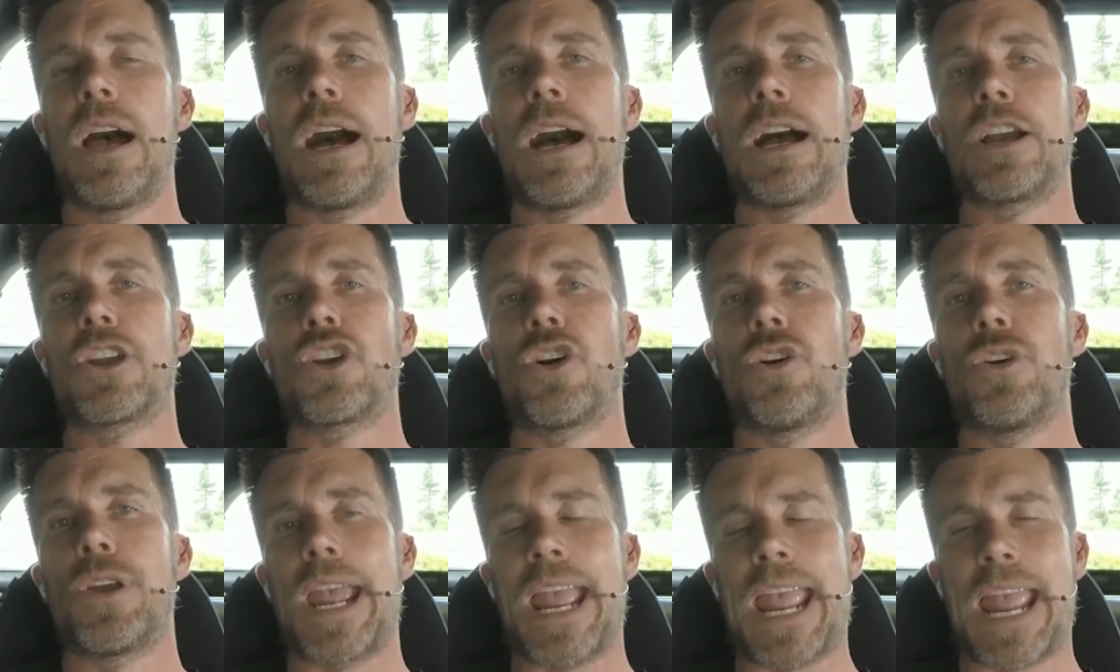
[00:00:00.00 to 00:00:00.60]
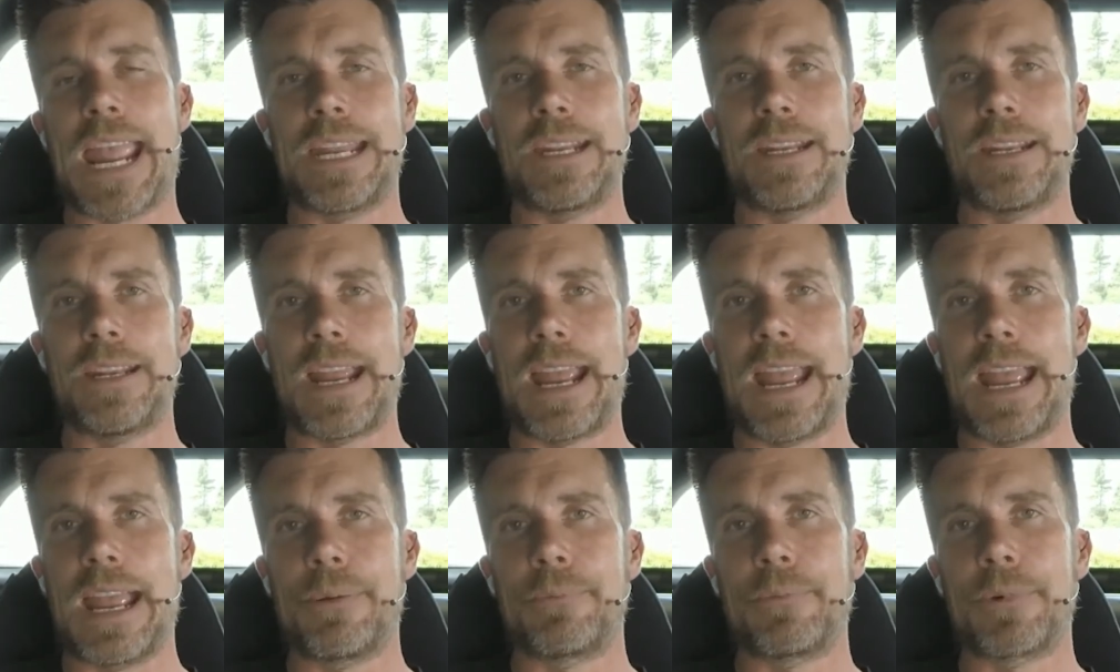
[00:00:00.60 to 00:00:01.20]
uh, go hand in
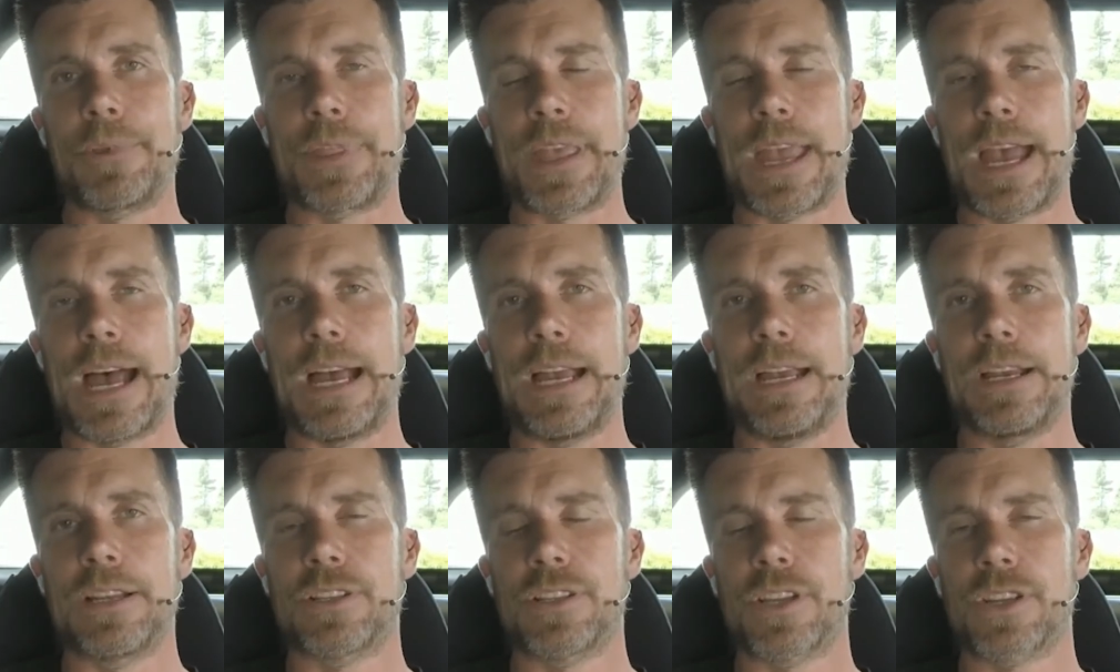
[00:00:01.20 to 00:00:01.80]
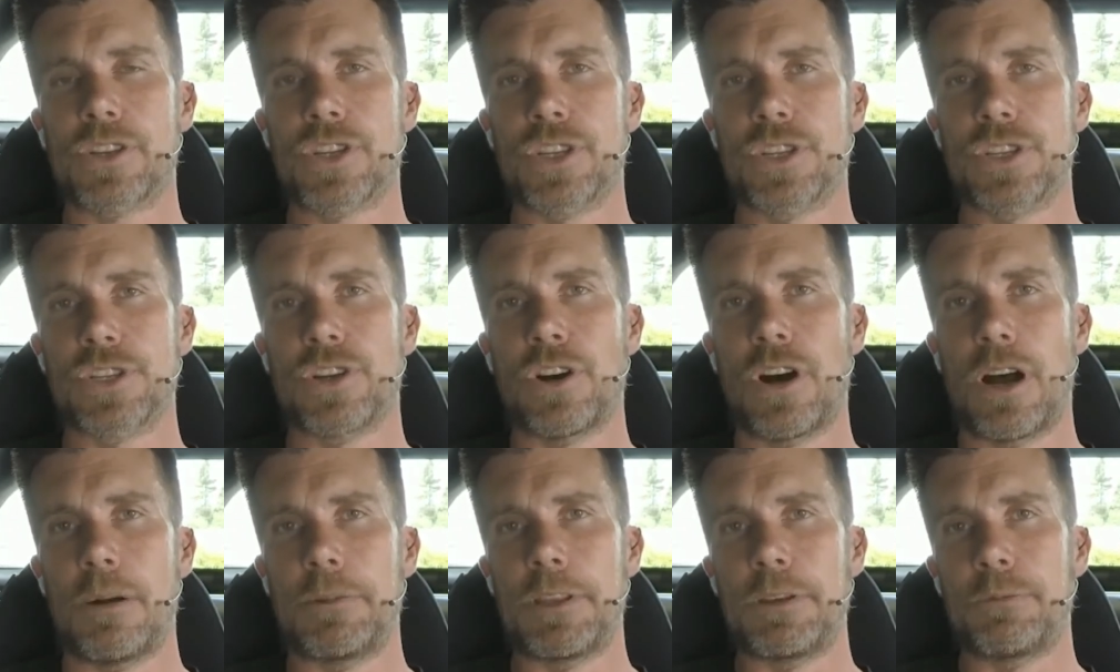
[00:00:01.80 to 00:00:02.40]
hand with our ignition
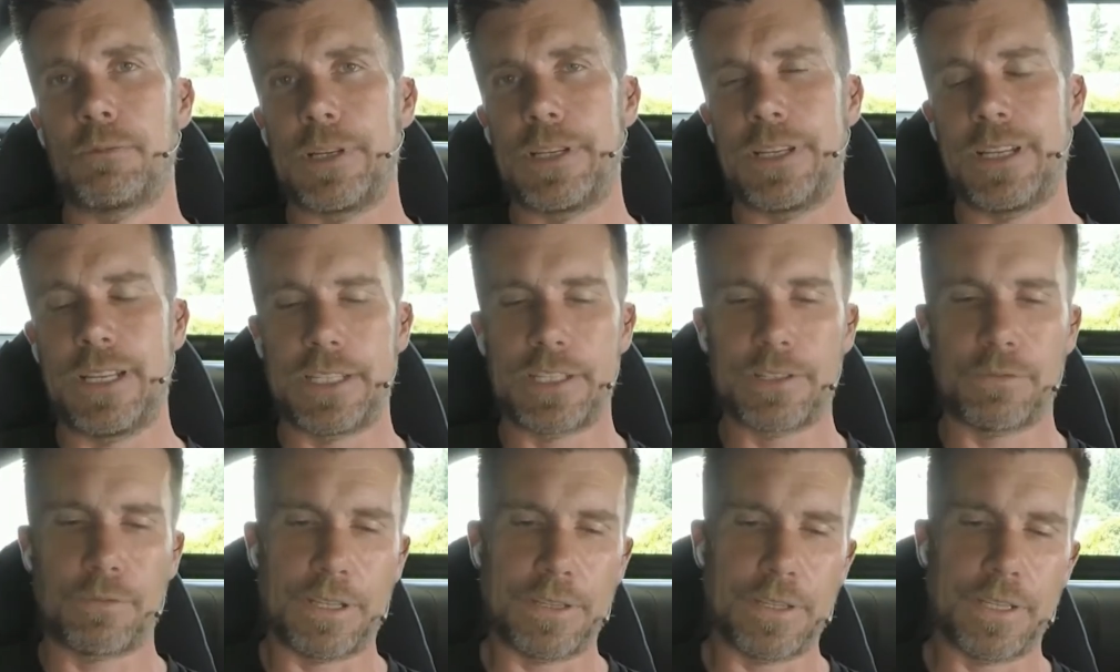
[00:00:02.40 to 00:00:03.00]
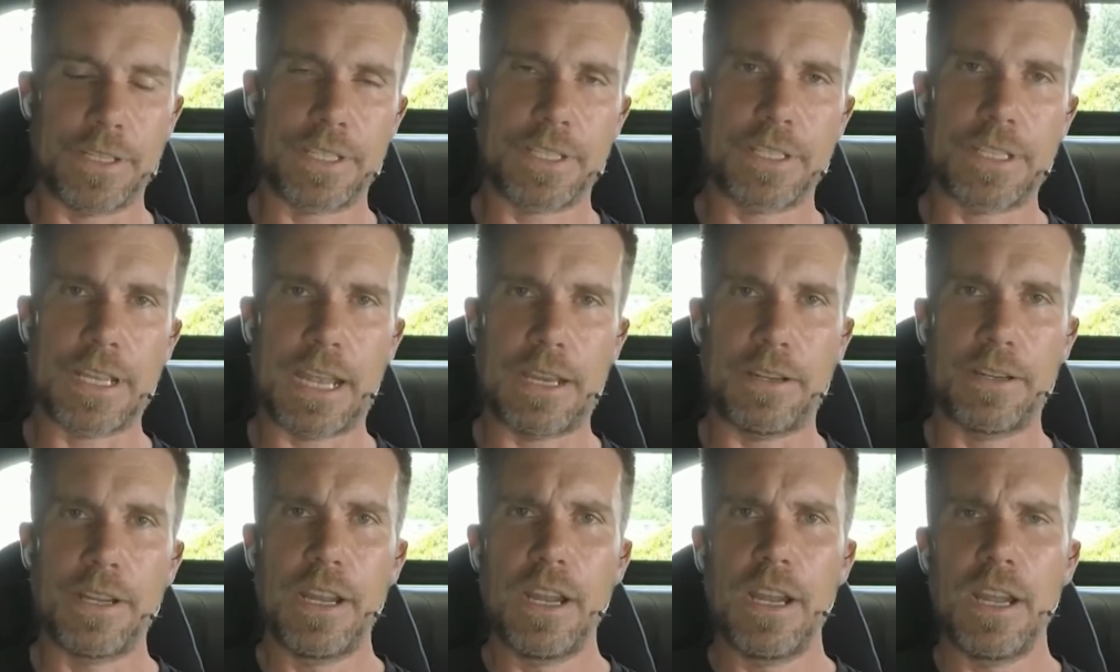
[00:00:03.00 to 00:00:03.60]
timing that we need to
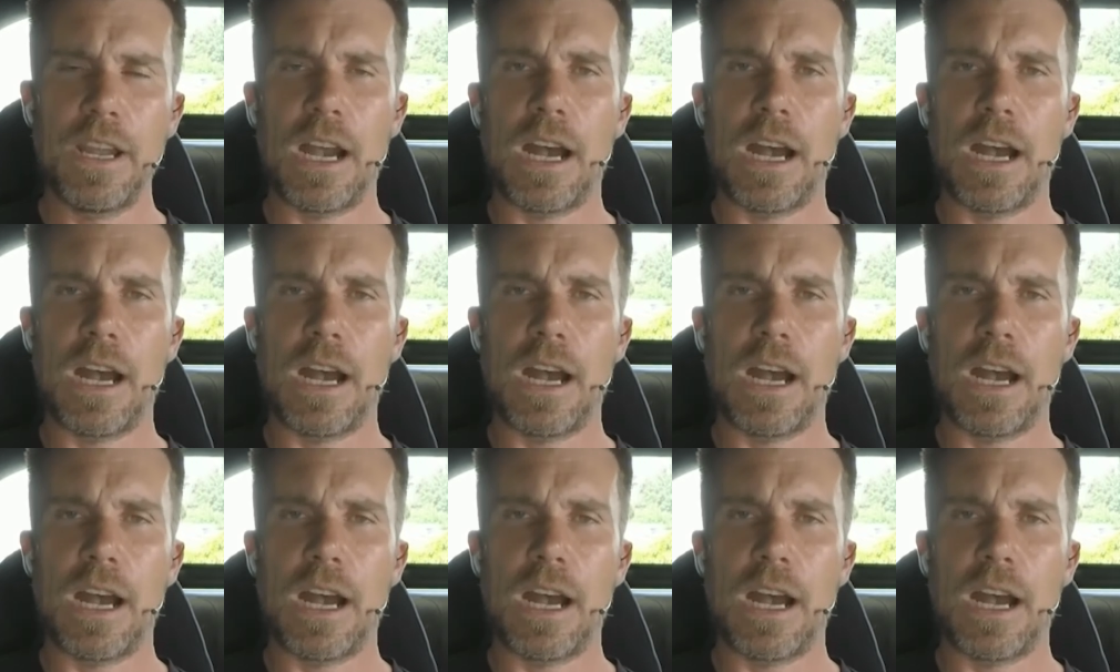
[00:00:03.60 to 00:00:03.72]
understand.